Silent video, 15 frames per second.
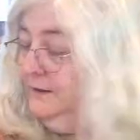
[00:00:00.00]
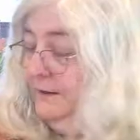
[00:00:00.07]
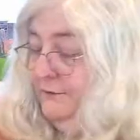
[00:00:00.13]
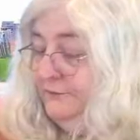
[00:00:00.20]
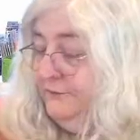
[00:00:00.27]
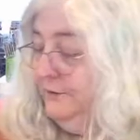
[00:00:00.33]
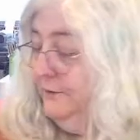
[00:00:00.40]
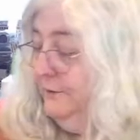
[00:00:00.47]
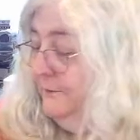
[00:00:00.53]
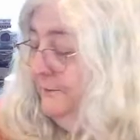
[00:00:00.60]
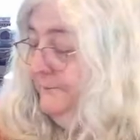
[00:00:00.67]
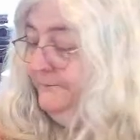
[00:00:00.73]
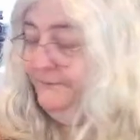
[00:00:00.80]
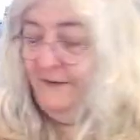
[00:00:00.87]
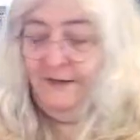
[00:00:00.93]
So
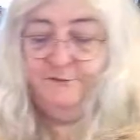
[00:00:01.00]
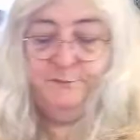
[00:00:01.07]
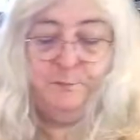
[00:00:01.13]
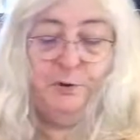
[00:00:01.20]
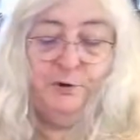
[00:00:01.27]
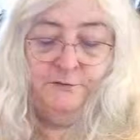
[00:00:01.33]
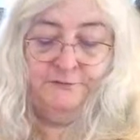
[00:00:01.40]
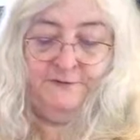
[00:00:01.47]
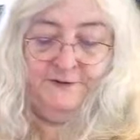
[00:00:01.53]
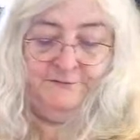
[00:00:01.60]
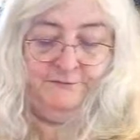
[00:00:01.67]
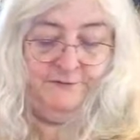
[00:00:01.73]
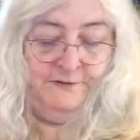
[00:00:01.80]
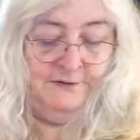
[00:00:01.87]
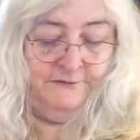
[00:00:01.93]
it's perfect
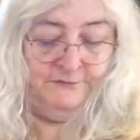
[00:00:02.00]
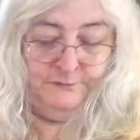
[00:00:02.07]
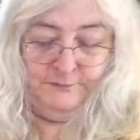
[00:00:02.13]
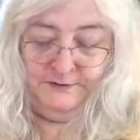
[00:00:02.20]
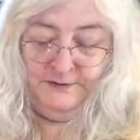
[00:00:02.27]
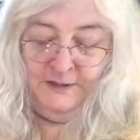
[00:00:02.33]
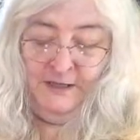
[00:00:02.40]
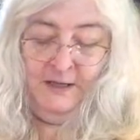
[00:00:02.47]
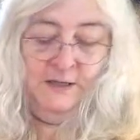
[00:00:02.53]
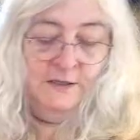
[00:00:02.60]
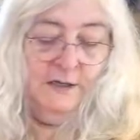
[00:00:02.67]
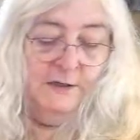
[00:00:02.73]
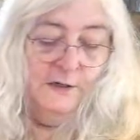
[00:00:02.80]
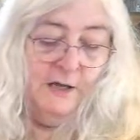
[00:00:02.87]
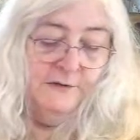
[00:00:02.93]
for this one. Now
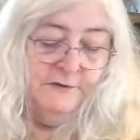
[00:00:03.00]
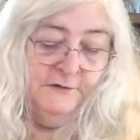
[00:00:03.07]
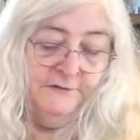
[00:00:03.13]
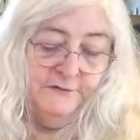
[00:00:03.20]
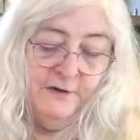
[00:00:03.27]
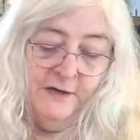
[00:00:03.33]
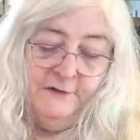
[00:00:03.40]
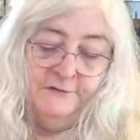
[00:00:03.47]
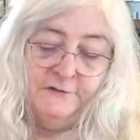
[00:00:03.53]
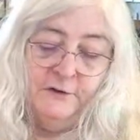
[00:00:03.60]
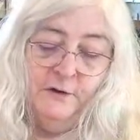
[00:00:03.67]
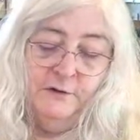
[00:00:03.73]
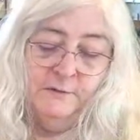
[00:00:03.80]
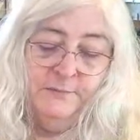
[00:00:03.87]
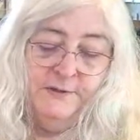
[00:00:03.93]
you got this nice
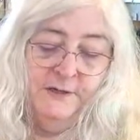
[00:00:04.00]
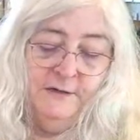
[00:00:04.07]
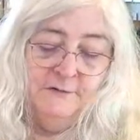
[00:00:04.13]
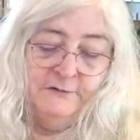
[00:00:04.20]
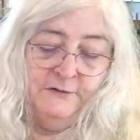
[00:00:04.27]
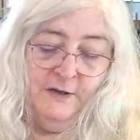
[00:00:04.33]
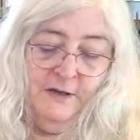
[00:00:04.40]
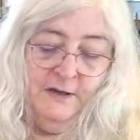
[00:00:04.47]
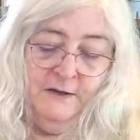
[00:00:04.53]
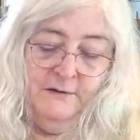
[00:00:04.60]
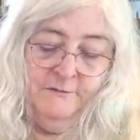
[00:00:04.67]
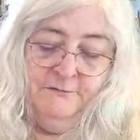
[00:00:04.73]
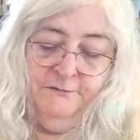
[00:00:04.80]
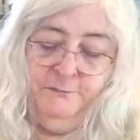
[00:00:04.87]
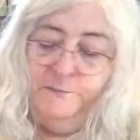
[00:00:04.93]
long piece
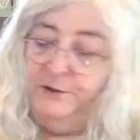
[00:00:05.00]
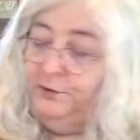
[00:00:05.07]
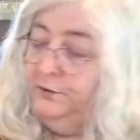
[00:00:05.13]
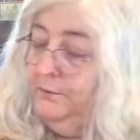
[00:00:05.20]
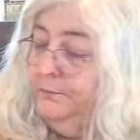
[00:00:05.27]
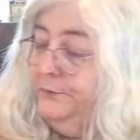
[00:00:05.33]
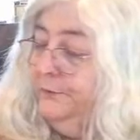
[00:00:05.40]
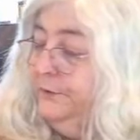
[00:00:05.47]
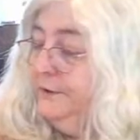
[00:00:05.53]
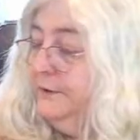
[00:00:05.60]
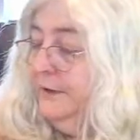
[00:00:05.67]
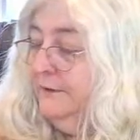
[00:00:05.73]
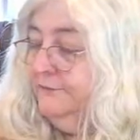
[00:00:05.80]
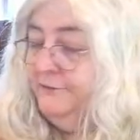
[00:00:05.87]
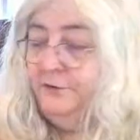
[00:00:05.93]
of mirror board
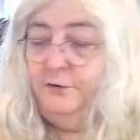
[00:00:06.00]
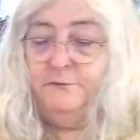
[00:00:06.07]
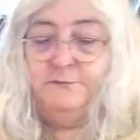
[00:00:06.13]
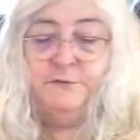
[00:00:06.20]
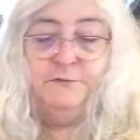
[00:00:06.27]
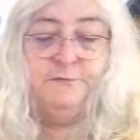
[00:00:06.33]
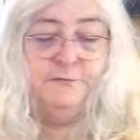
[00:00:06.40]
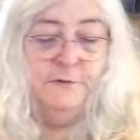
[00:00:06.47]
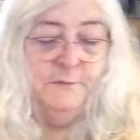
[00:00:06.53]
left over from our